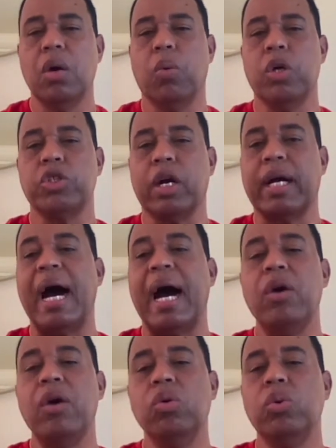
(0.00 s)
was a
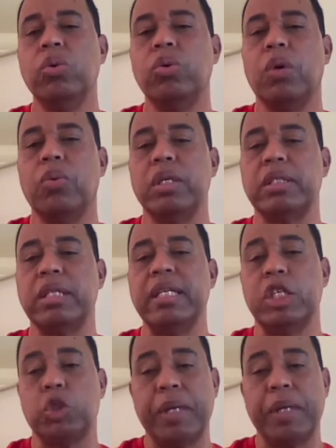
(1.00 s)
guy who was in
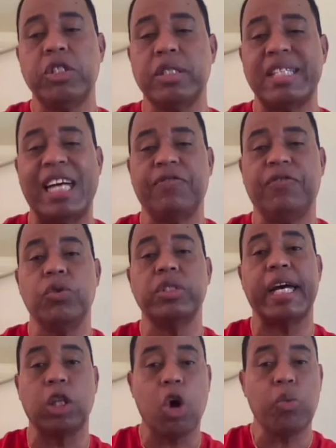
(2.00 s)
the special task force
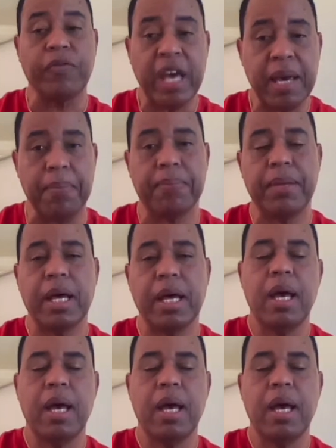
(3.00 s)
along with him.